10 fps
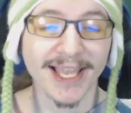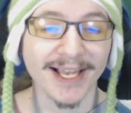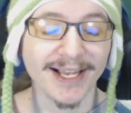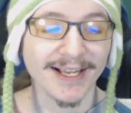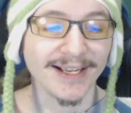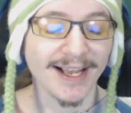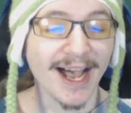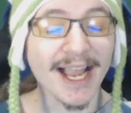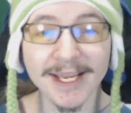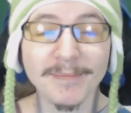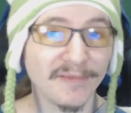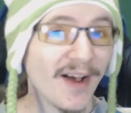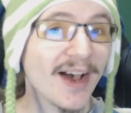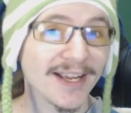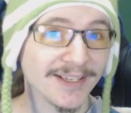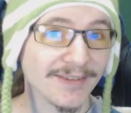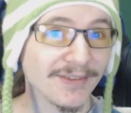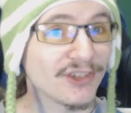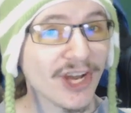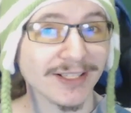I am fine.
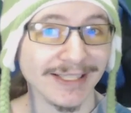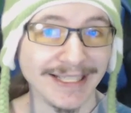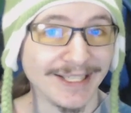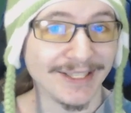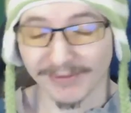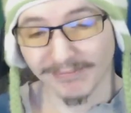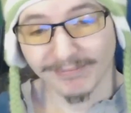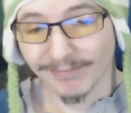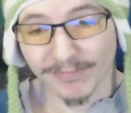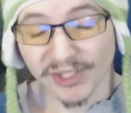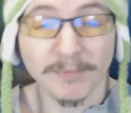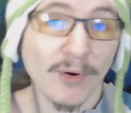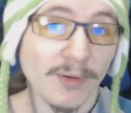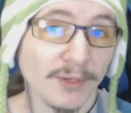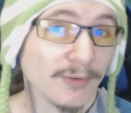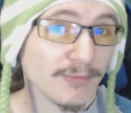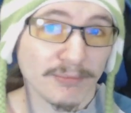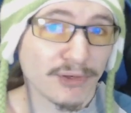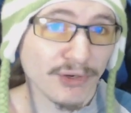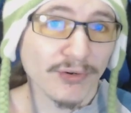The channel is smaller,
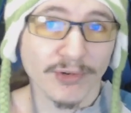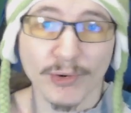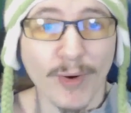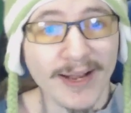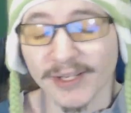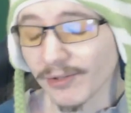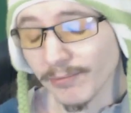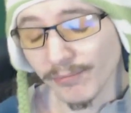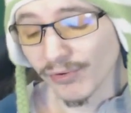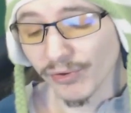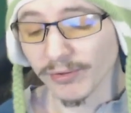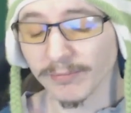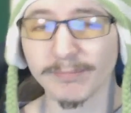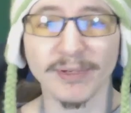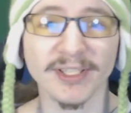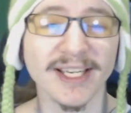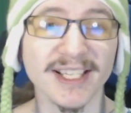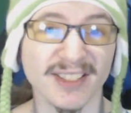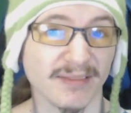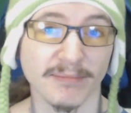sure, quieter, sure, but
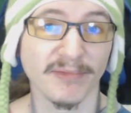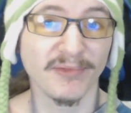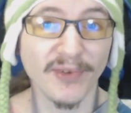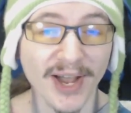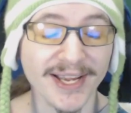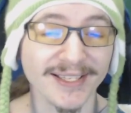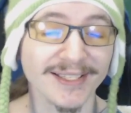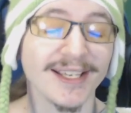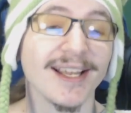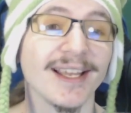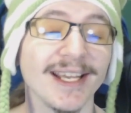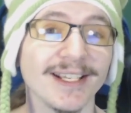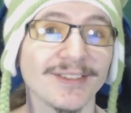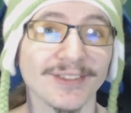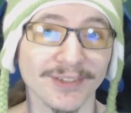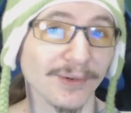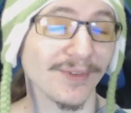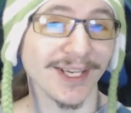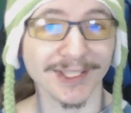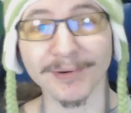it's fine. It's
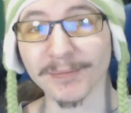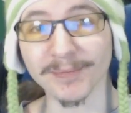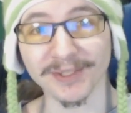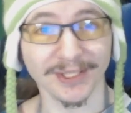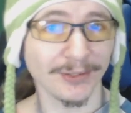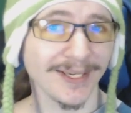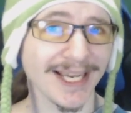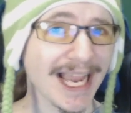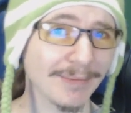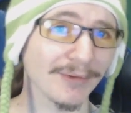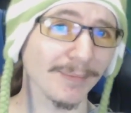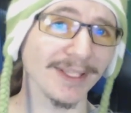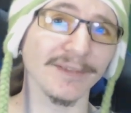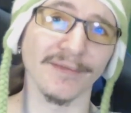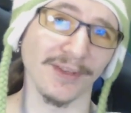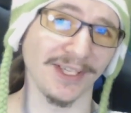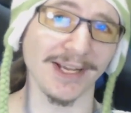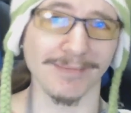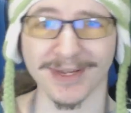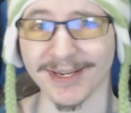serving its purpose and doing it admirably for the
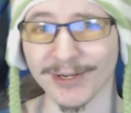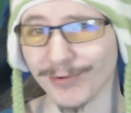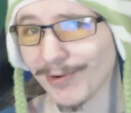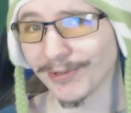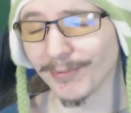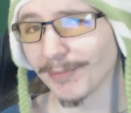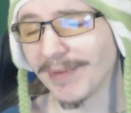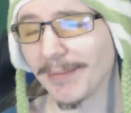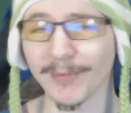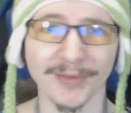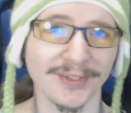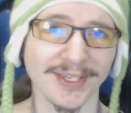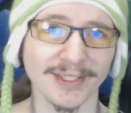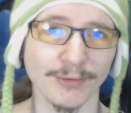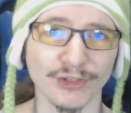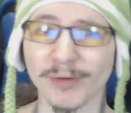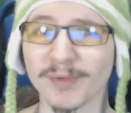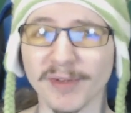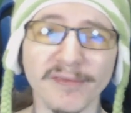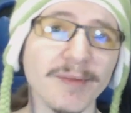time being. Who knows, maybe one of these days I'll jump
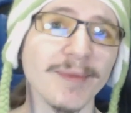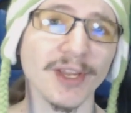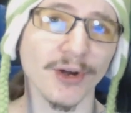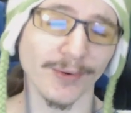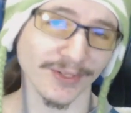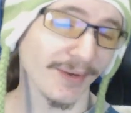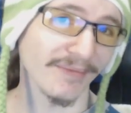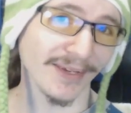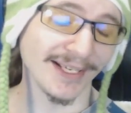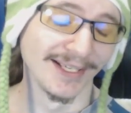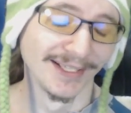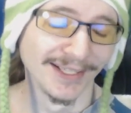to Vimeo or something.